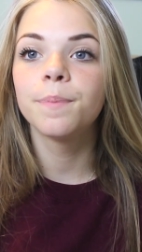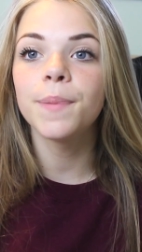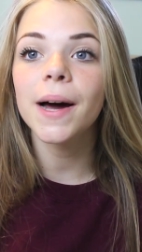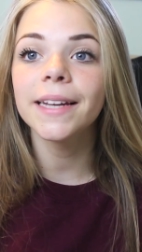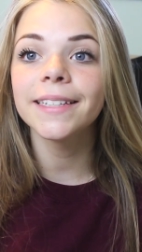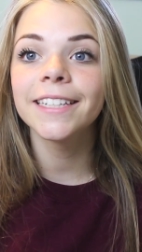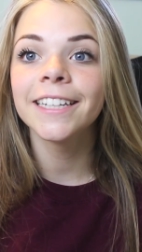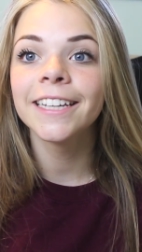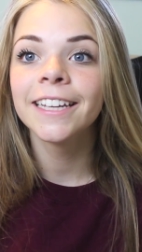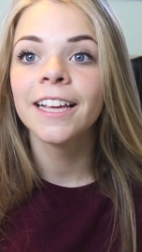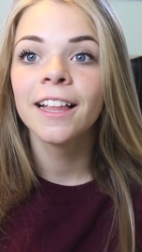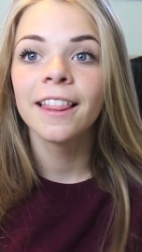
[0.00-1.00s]
but
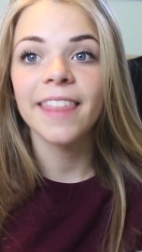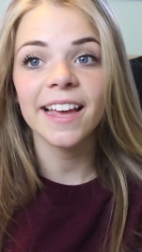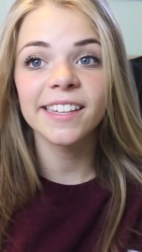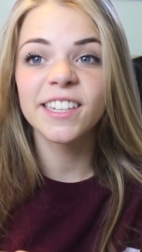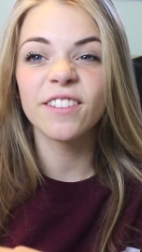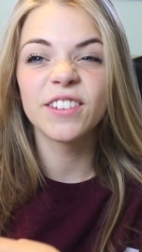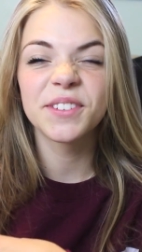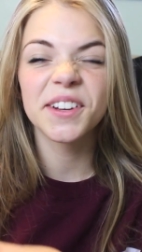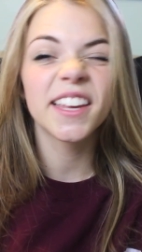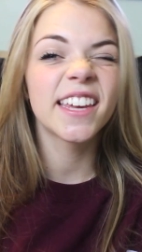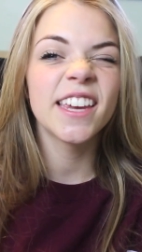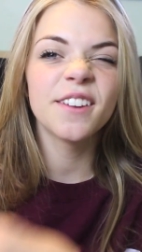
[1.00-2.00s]
that stuff is
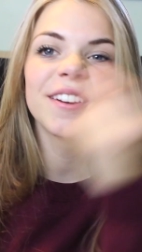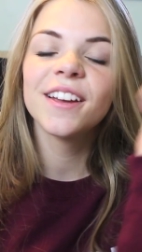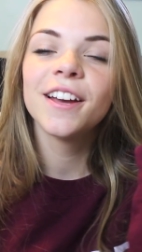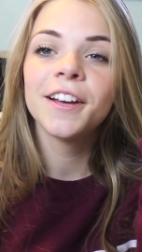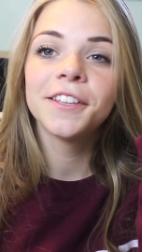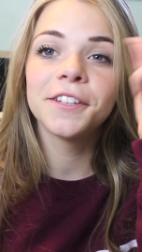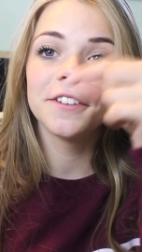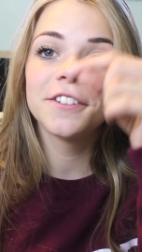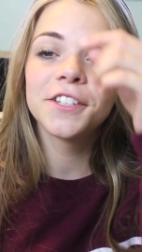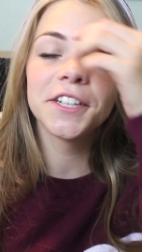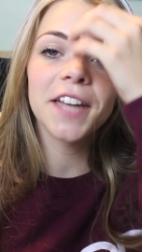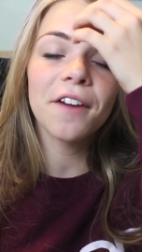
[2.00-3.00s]
really cute, so you
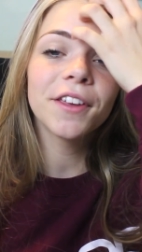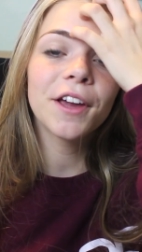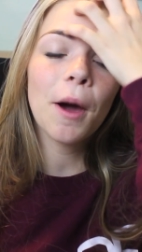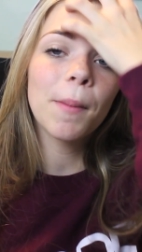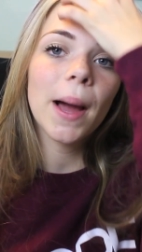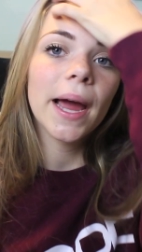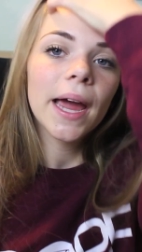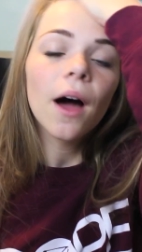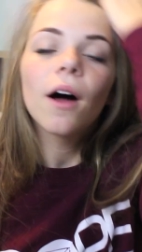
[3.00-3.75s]
should definitely go buy it.